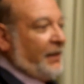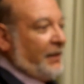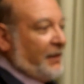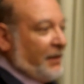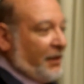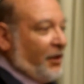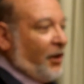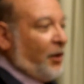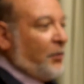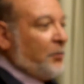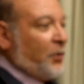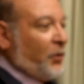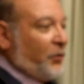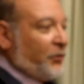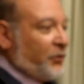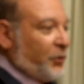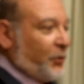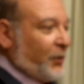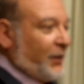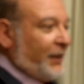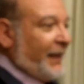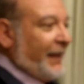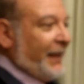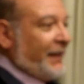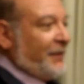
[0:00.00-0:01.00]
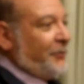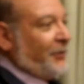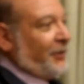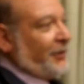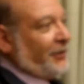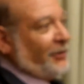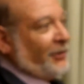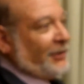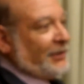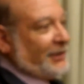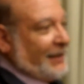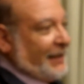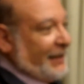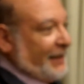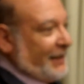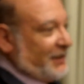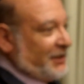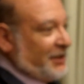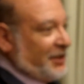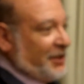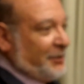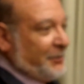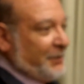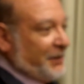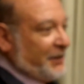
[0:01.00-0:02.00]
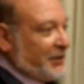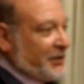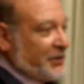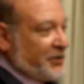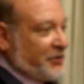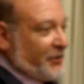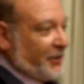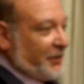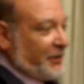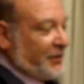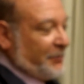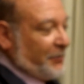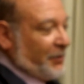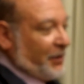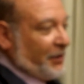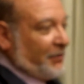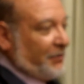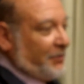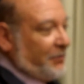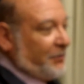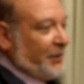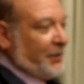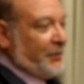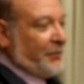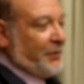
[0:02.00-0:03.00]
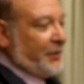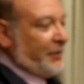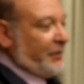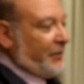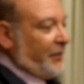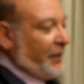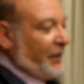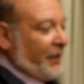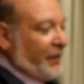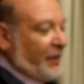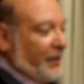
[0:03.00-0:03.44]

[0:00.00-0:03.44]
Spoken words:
to go move to a land where it looks like it's going to be destroyed tomorrow, where